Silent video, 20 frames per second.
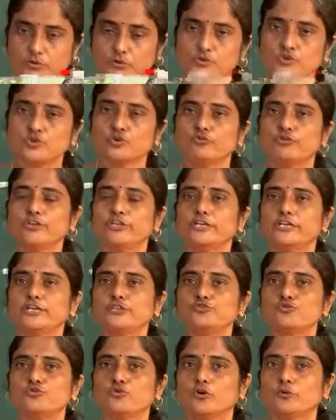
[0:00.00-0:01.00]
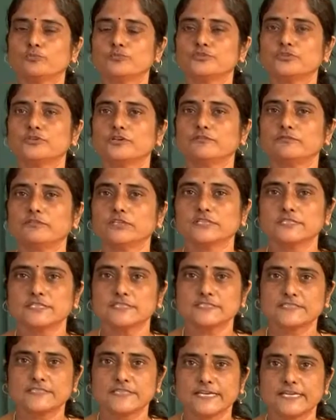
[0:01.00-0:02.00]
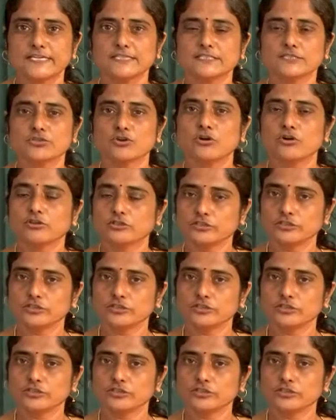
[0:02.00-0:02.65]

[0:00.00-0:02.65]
So, we need to observe the cells or the